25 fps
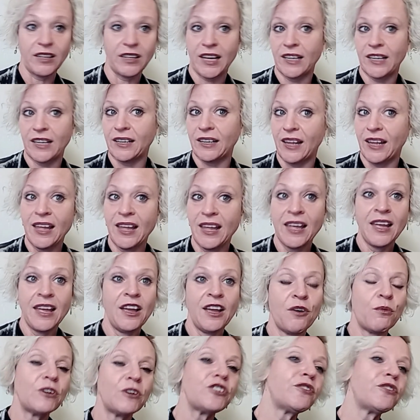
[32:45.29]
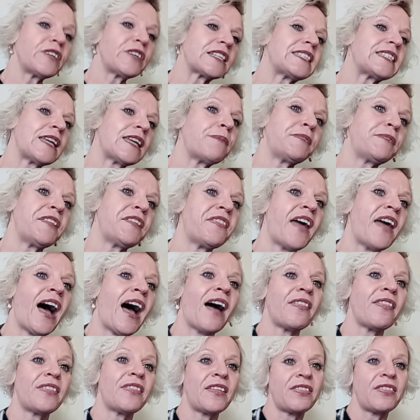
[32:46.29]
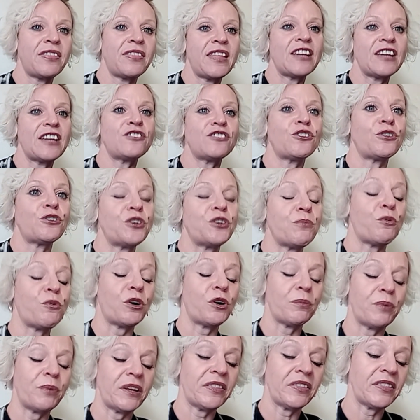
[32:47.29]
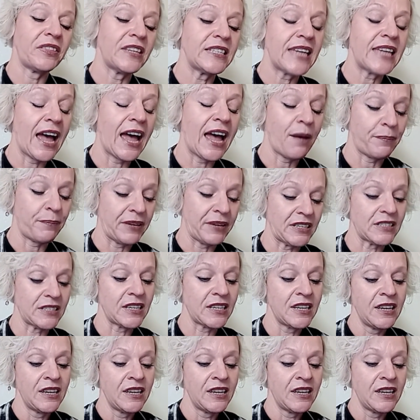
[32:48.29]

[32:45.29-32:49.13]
And once you've accepted that, then they show you more. But this happened.